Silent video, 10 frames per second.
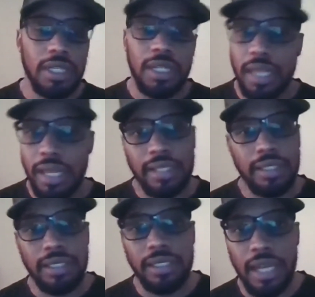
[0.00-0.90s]
They did an
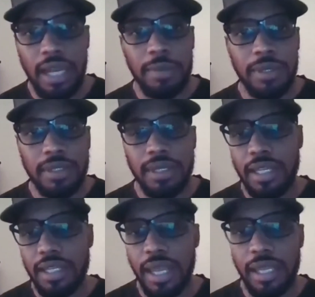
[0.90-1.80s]
excellent job as
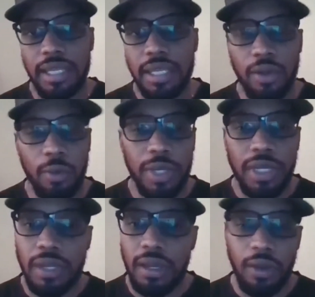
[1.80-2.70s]
Eki and
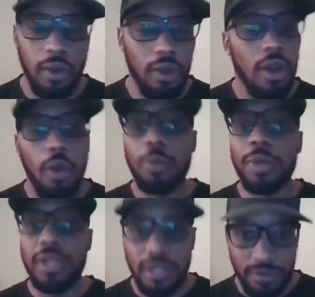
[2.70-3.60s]

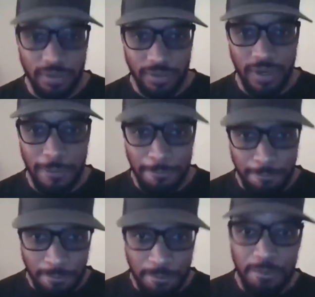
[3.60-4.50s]
Obina, right?
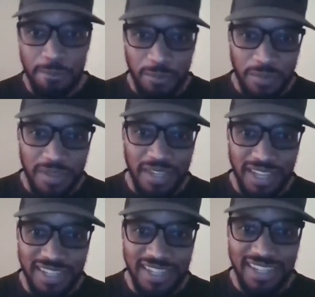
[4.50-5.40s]

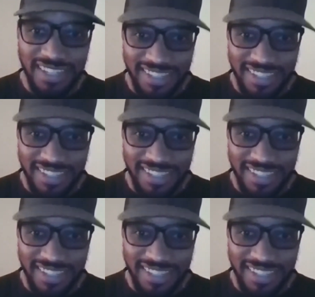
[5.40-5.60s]
Eki